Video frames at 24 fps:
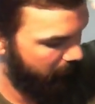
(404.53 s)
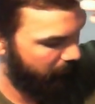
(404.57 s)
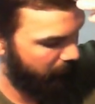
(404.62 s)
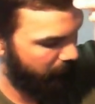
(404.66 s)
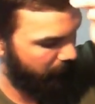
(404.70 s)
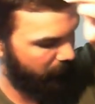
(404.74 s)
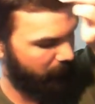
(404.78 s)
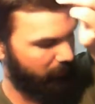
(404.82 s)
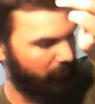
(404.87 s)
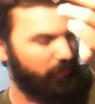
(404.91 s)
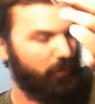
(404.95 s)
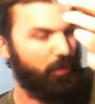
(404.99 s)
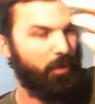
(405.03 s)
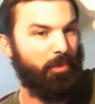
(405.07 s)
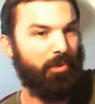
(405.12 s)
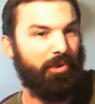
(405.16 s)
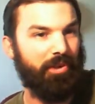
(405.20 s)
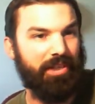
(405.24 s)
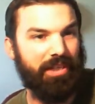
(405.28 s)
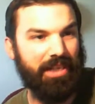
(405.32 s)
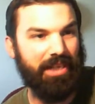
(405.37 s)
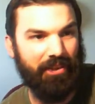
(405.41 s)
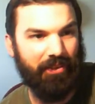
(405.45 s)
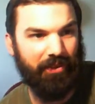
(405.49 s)
Super
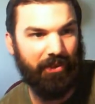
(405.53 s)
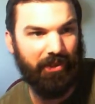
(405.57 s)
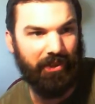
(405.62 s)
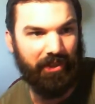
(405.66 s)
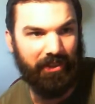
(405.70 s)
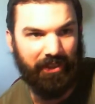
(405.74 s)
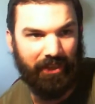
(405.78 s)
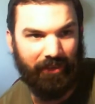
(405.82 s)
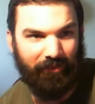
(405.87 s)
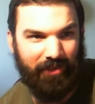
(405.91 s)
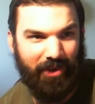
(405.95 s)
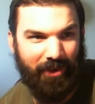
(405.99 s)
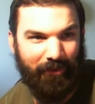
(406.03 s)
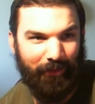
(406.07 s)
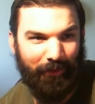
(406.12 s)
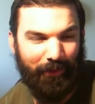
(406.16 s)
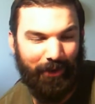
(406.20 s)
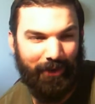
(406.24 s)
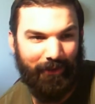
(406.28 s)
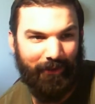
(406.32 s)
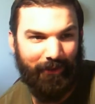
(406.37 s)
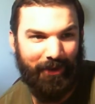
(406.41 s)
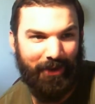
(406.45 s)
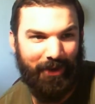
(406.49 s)
Death Hooks. I've
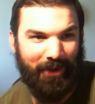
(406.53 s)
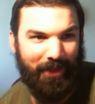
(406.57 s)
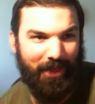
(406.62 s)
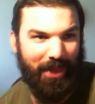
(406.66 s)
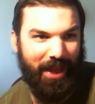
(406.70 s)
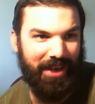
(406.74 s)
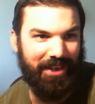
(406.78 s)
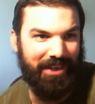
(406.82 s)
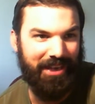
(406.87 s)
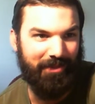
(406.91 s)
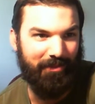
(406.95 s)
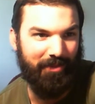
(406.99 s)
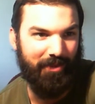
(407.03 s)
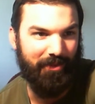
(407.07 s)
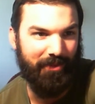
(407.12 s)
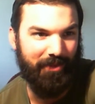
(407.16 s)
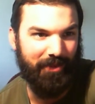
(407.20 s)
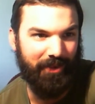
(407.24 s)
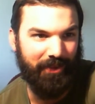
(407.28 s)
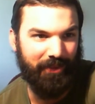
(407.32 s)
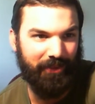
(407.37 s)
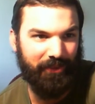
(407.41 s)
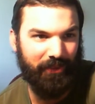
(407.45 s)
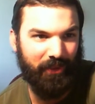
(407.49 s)
never even heard that name
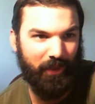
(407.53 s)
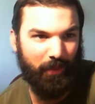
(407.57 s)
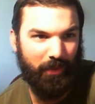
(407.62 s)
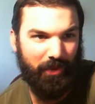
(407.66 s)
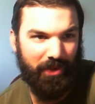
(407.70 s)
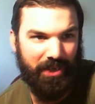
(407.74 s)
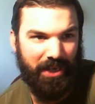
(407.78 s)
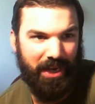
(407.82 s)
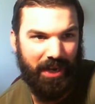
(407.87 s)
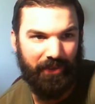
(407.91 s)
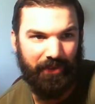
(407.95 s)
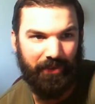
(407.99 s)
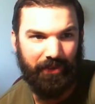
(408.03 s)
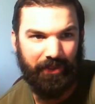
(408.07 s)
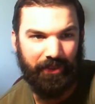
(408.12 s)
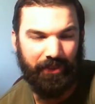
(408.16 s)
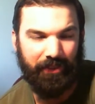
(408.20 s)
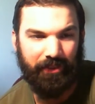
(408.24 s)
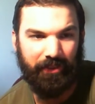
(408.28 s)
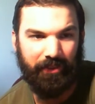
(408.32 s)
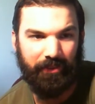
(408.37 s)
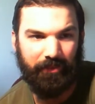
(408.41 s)
before. Super Death Hooks.